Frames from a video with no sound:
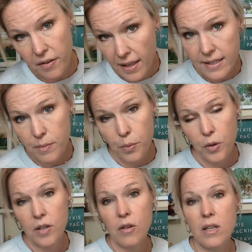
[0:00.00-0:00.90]
on there. That's
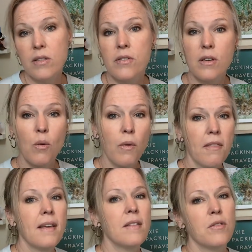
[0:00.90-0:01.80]
important. You need to know
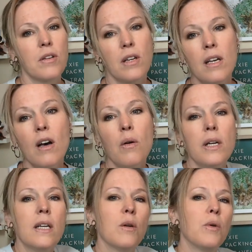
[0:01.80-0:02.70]
where things are going to go.
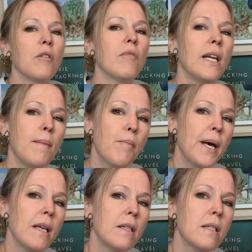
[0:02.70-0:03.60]
Are you going to wear a running
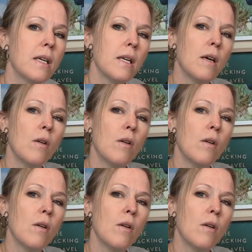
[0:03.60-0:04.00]
belt,